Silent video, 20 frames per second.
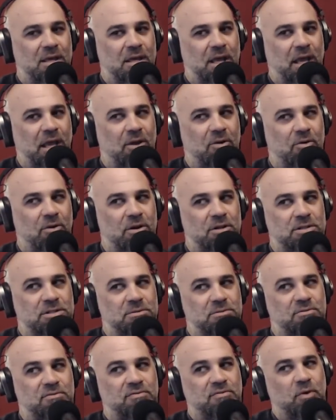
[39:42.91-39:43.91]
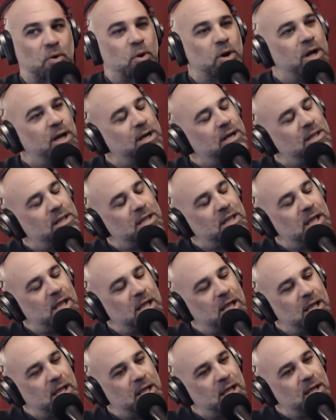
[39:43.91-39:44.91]
In order to avoid
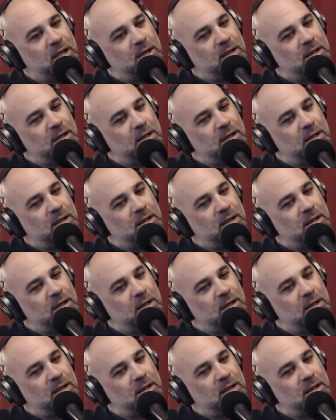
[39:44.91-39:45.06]
the